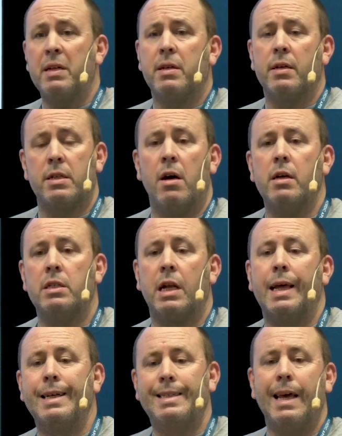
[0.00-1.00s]
does
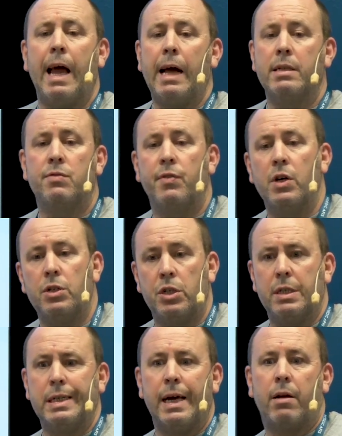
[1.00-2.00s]
nicely is it adds
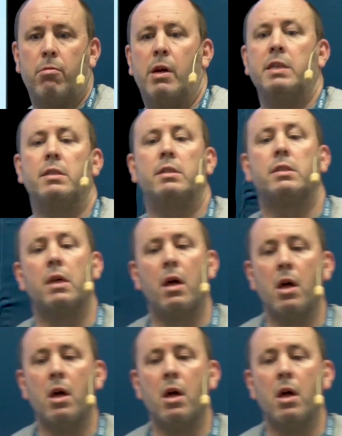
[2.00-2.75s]
version decorators.